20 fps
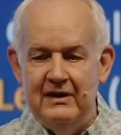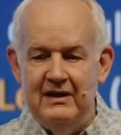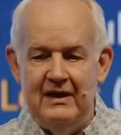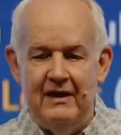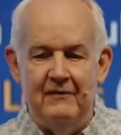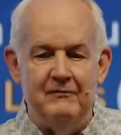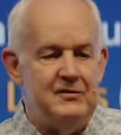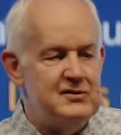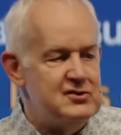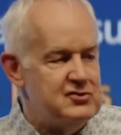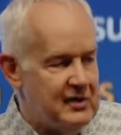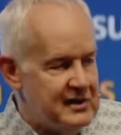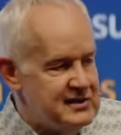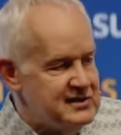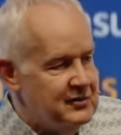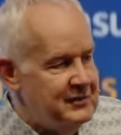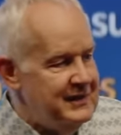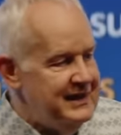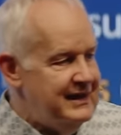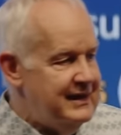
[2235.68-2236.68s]
the
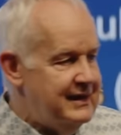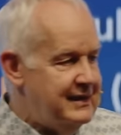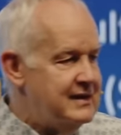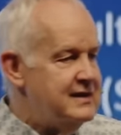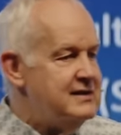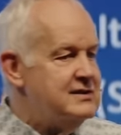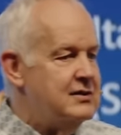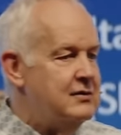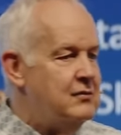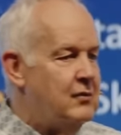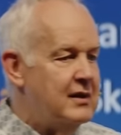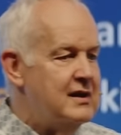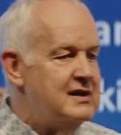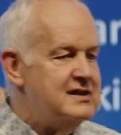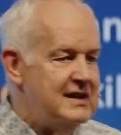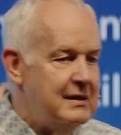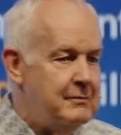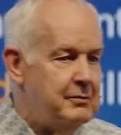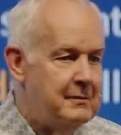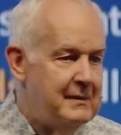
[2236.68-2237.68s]
infrastructure we needed in order
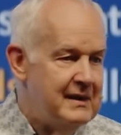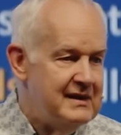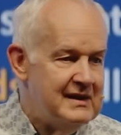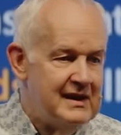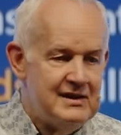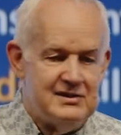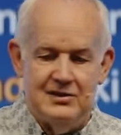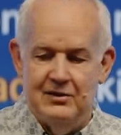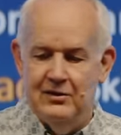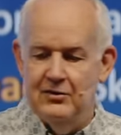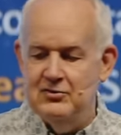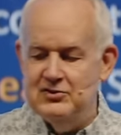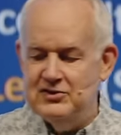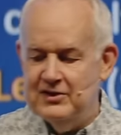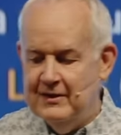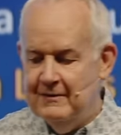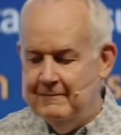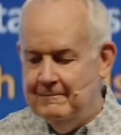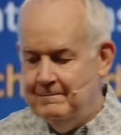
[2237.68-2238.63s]
to implement that solution.